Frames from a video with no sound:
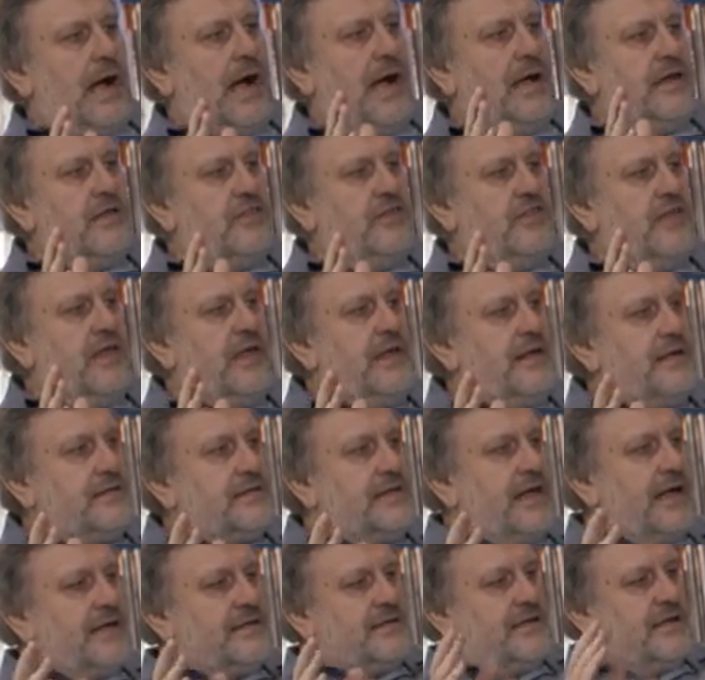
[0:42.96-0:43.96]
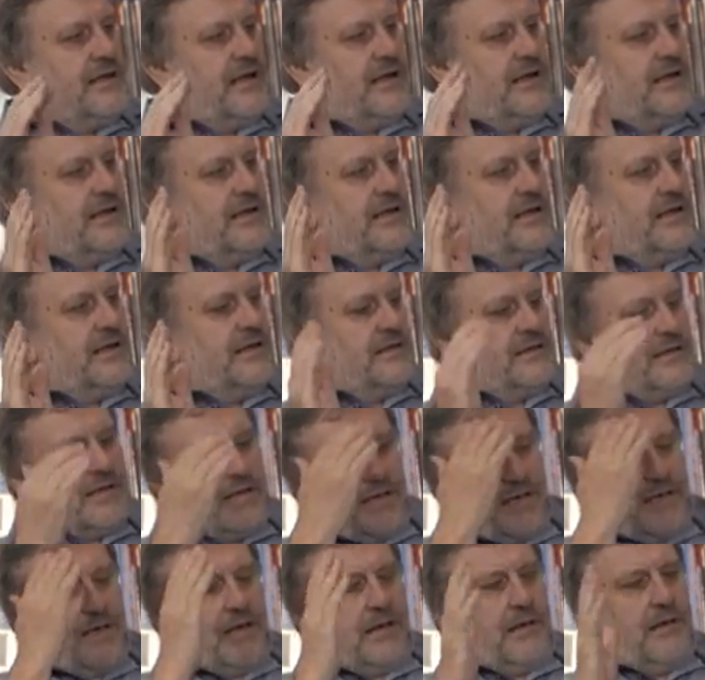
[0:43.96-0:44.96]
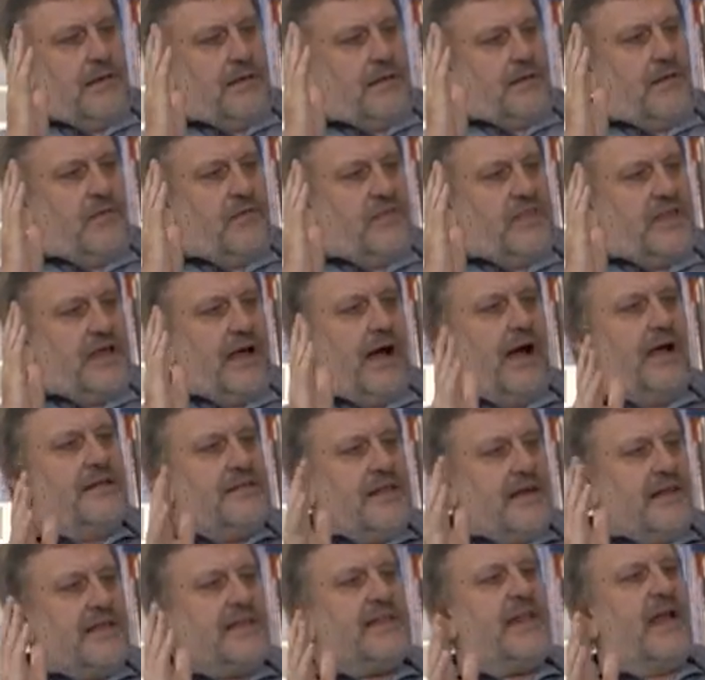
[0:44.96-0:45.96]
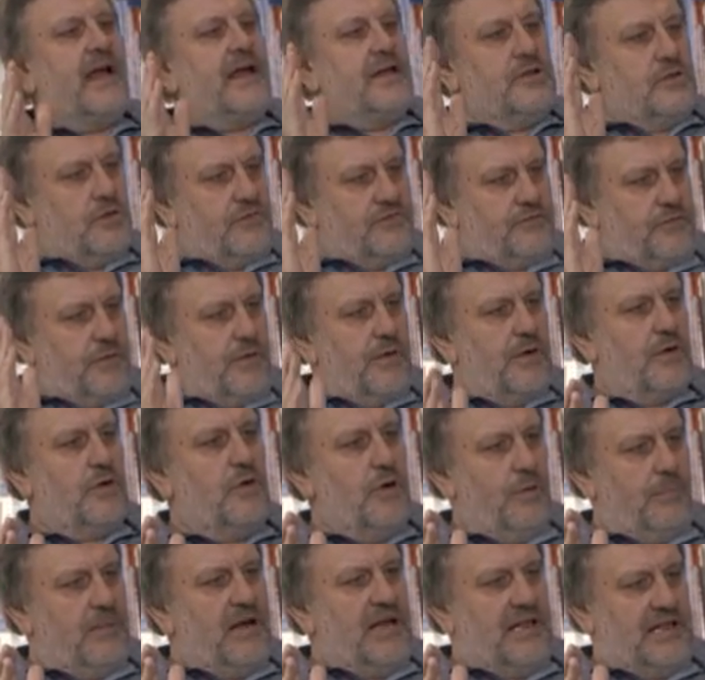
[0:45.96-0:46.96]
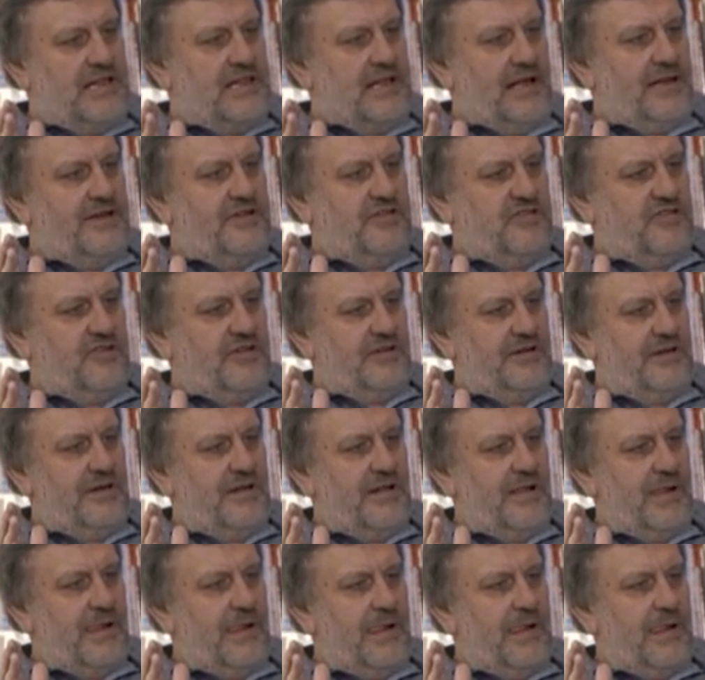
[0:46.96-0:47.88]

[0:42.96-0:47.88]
I think that the other side of globalization